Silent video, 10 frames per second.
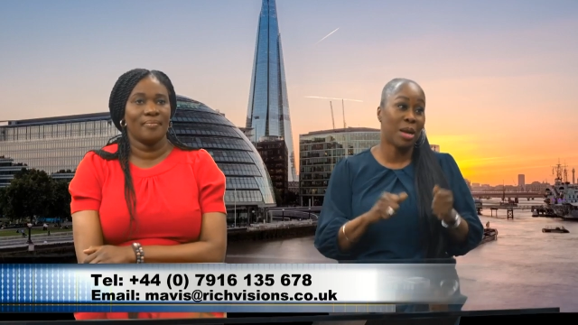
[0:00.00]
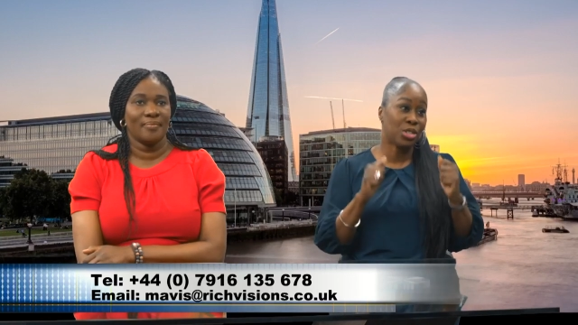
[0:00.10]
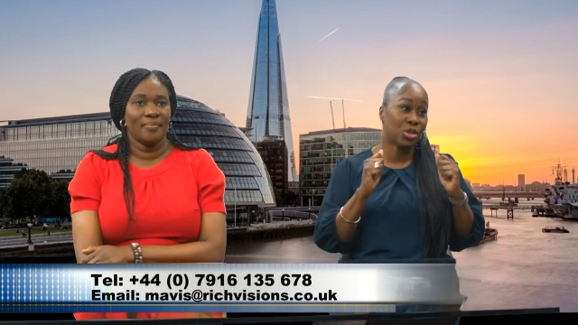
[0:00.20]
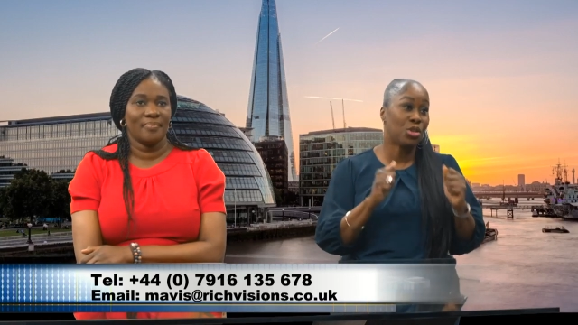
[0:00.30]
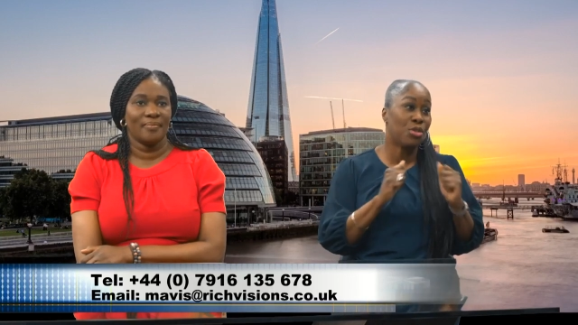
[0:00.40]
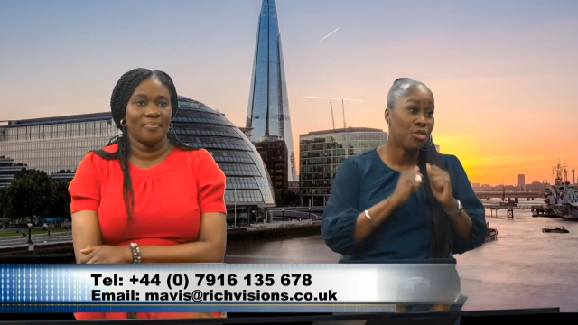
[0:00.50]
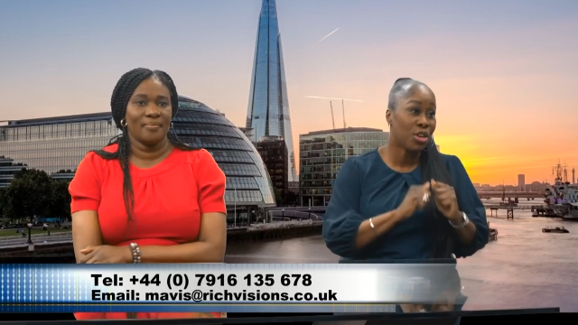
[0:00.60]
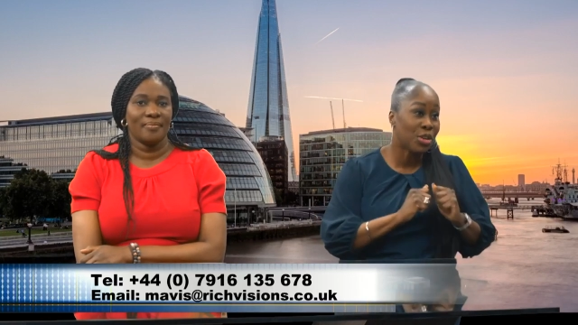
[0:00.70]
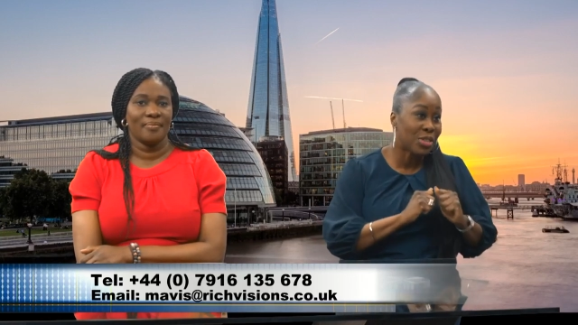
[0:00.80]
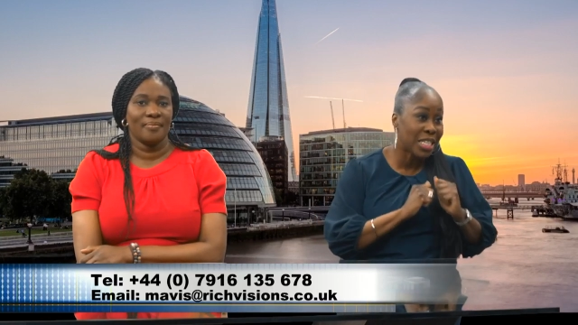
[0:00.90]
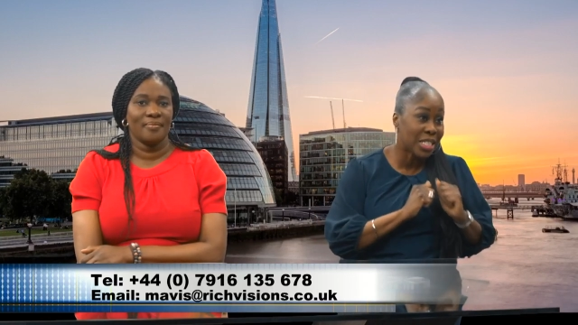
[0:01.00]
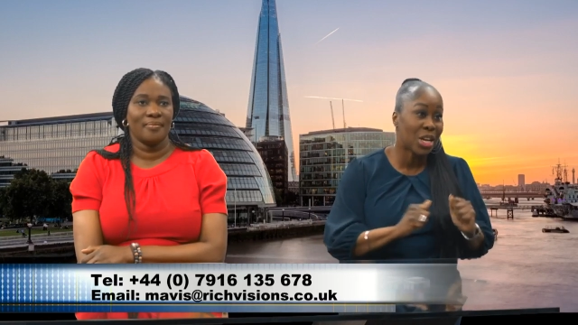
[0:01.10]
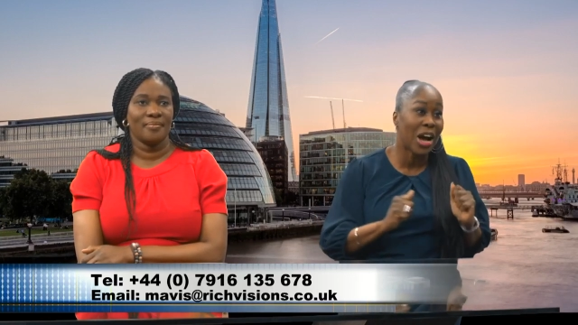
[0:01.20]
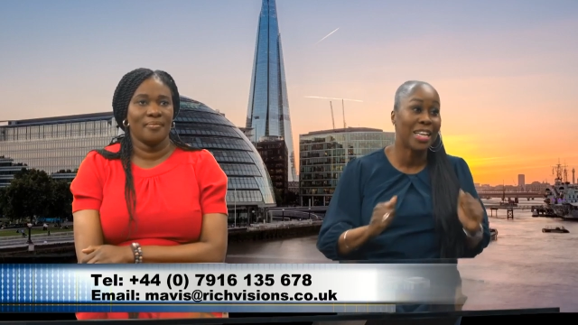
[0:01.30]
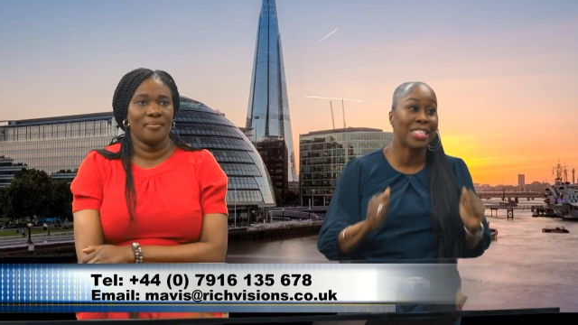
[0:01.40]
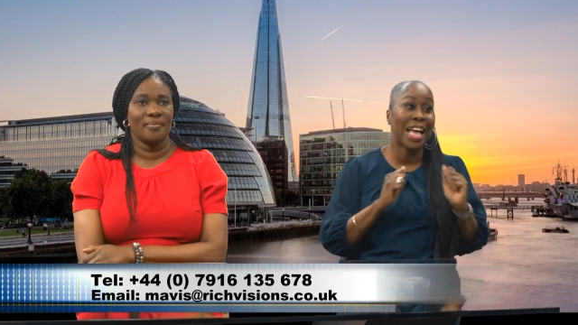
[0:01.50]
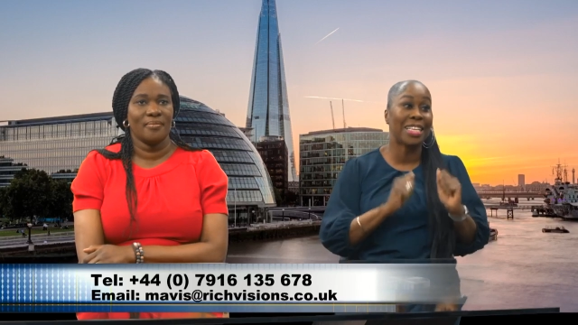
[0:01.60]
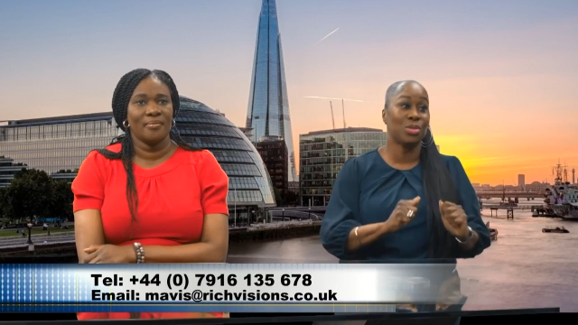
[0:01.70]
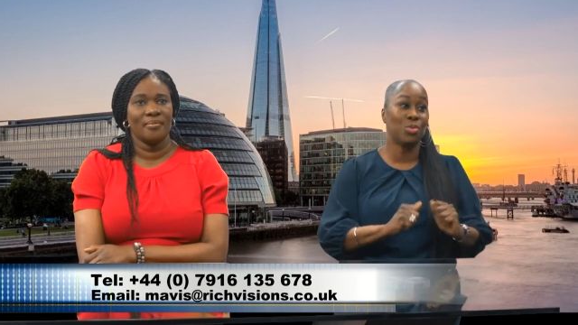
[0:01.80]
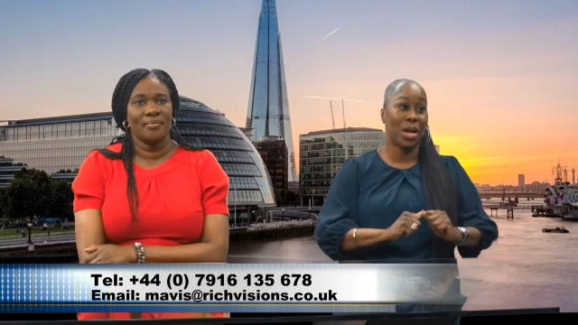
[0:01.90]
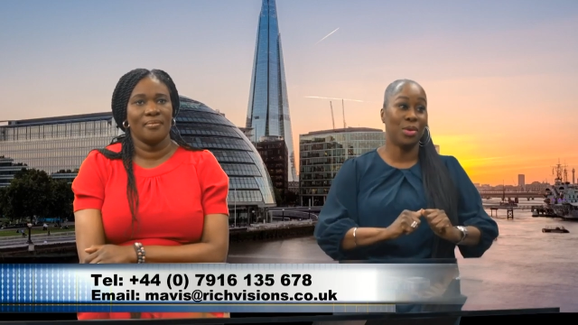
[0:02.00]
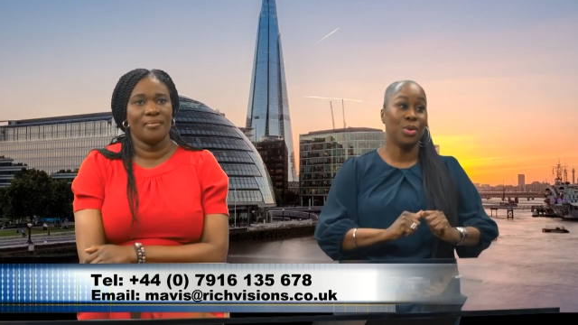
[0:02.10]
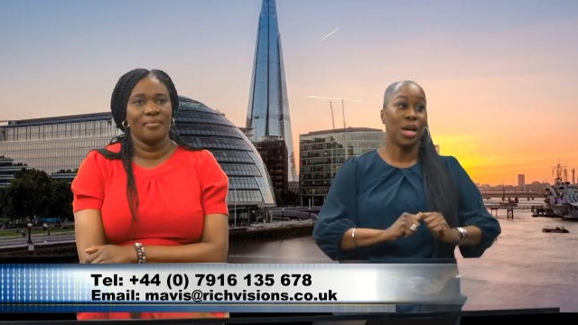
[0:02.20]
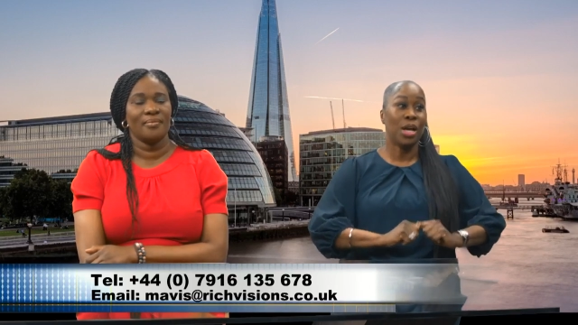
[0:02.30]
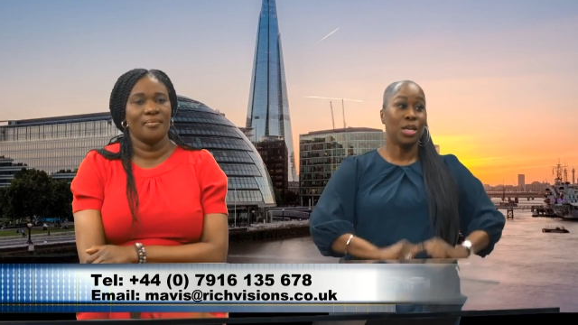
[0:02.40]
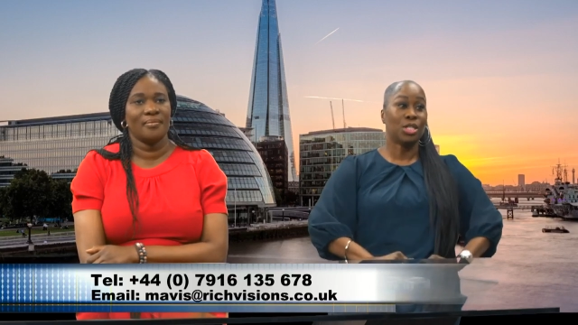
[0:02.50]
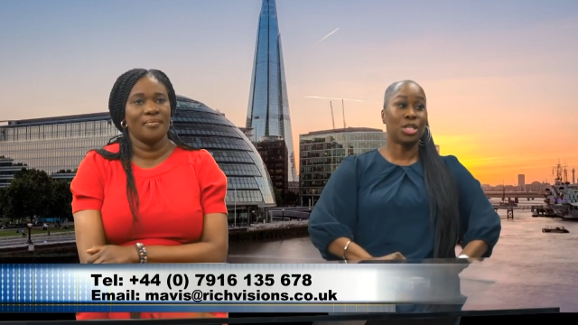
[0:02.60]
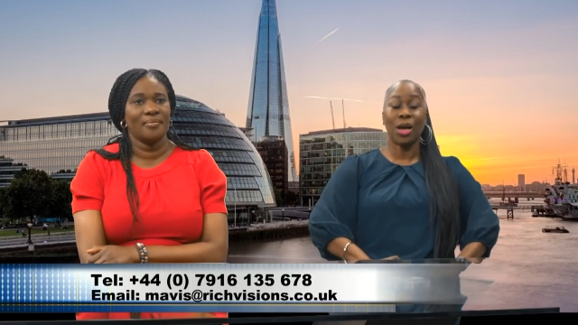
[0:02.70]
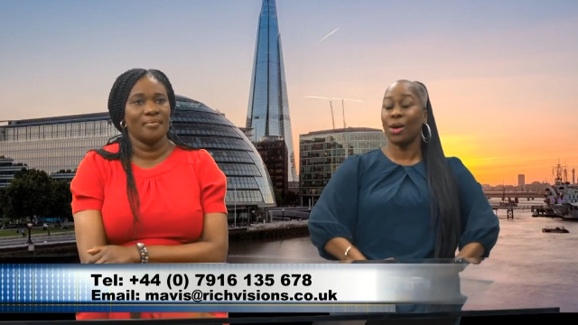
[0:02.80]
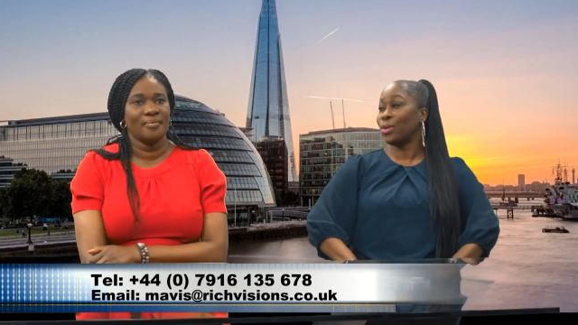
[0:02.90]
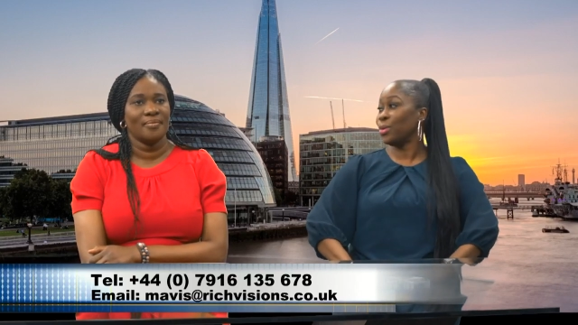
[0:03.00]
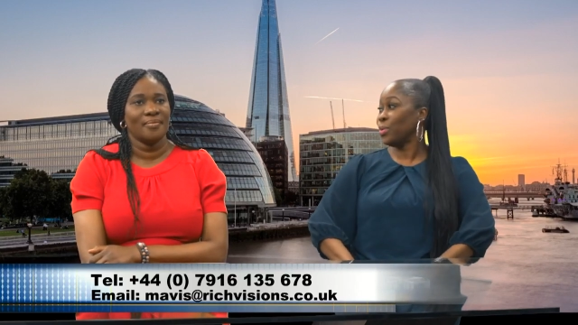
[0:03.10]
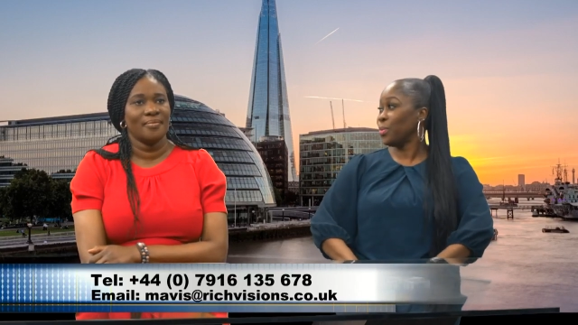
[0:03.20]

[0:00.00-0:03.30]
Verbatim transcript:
Speaker 1: Make sure you follow these guides as well. Mm-hmm. So,